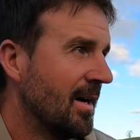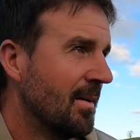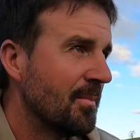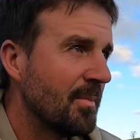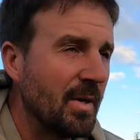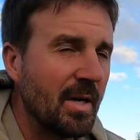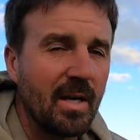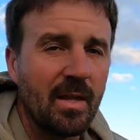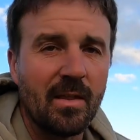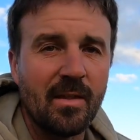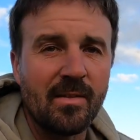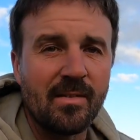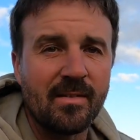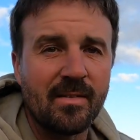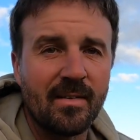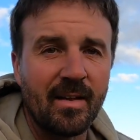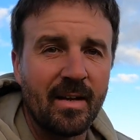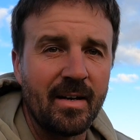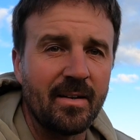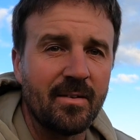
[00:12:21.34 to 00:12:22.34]
Being this is
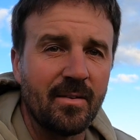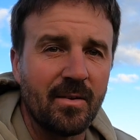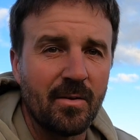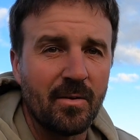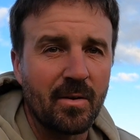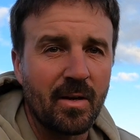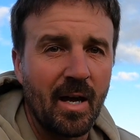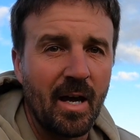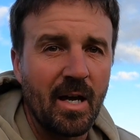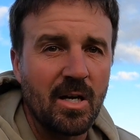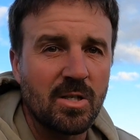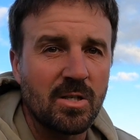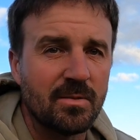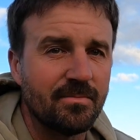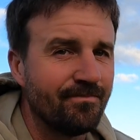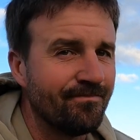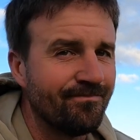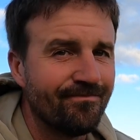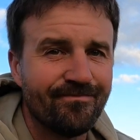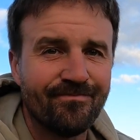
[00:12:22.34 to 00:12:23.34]
under
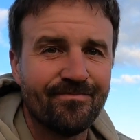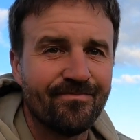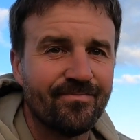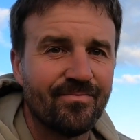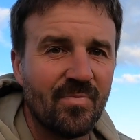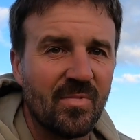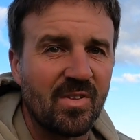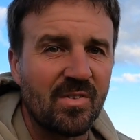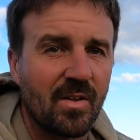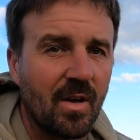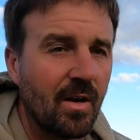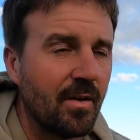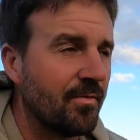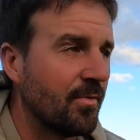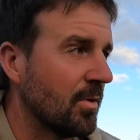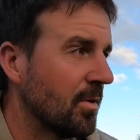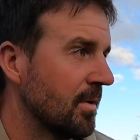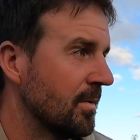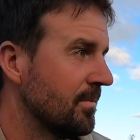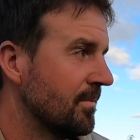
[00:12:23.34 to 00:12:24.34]
irrigation, let's go
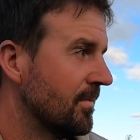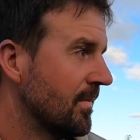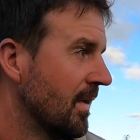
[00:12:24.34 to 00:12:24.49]
for it.